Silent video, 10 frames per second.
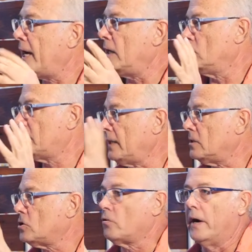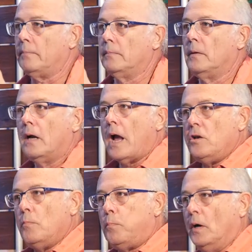edit, you take the script
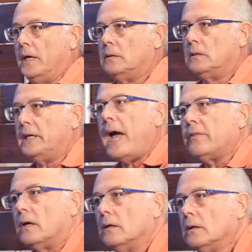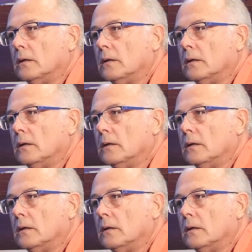and you put it together.